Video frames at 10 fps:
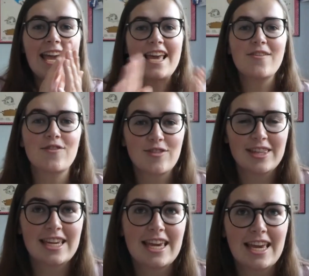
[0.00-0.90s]
If you're
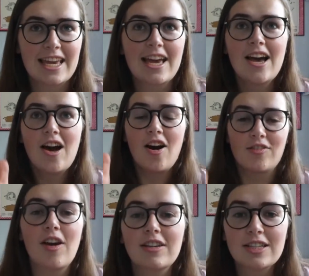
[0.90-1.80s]
thinking of
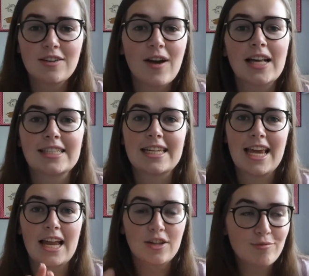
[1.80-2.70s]
going to
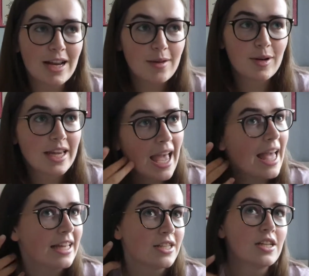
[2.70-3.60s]
university and you really want to get
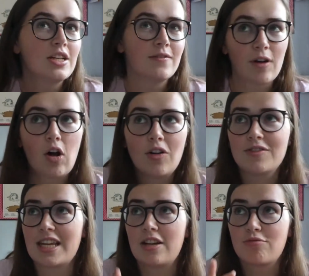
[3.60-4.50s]

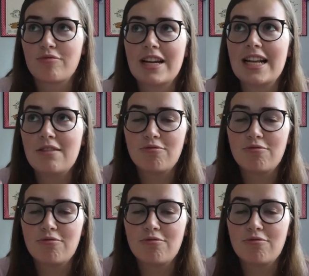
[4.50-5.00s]
involved in a really,